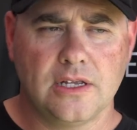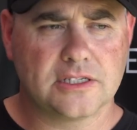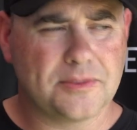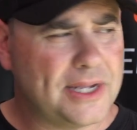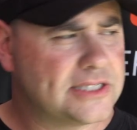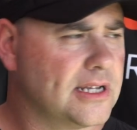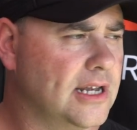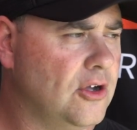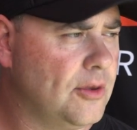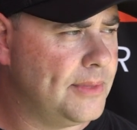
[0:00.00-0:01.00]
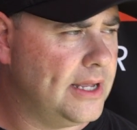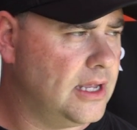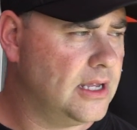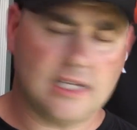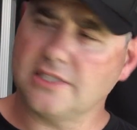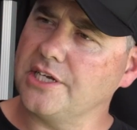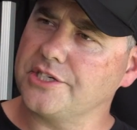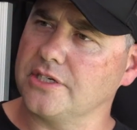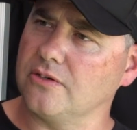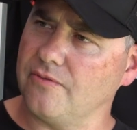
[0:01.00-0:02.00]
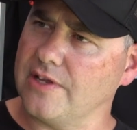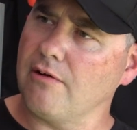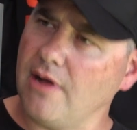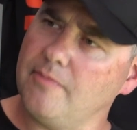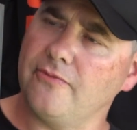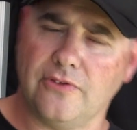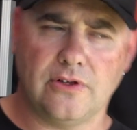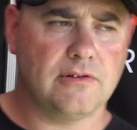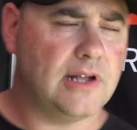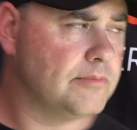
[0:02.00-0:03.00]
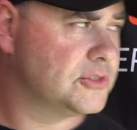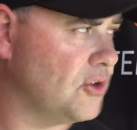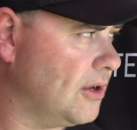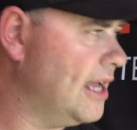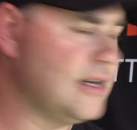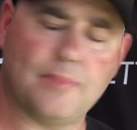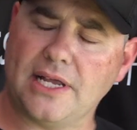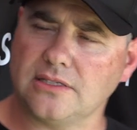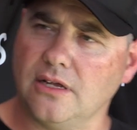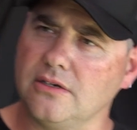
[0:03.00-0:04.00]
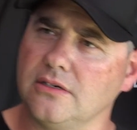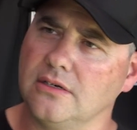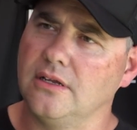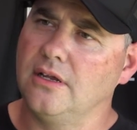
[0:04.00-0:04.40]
Yeah, so basically I'm an extension of their arm for um, stockade and Paslode and